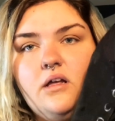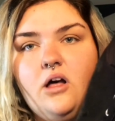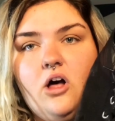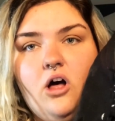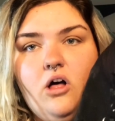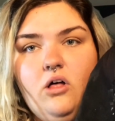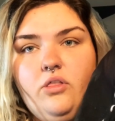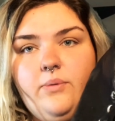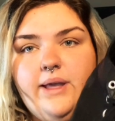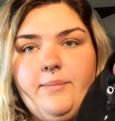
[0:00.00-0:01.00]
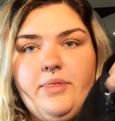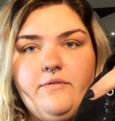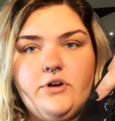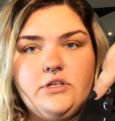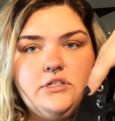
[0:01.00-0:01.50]
all the way up the
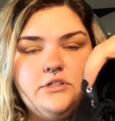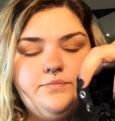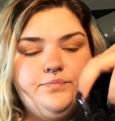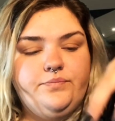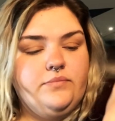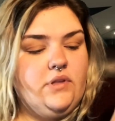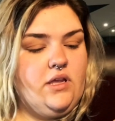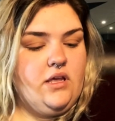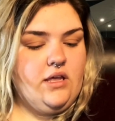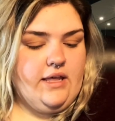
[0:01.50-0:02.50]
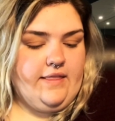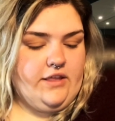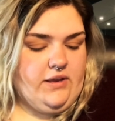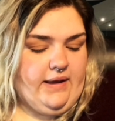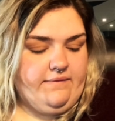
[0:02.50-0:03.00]
front. Then you
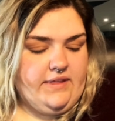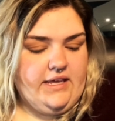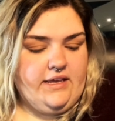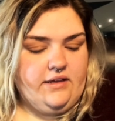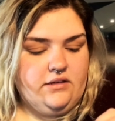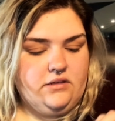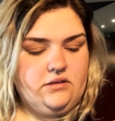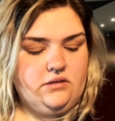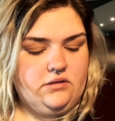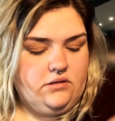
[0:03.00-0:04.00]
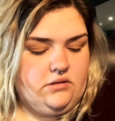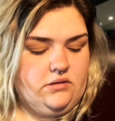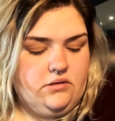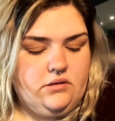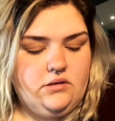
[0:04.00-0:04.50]
have the
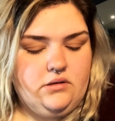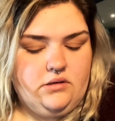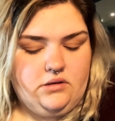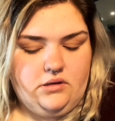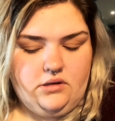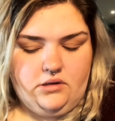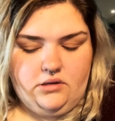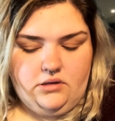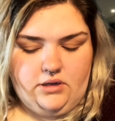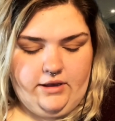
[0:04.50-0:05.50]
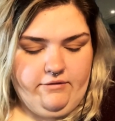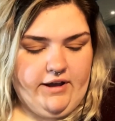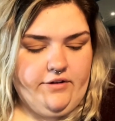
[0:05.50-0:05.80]
rather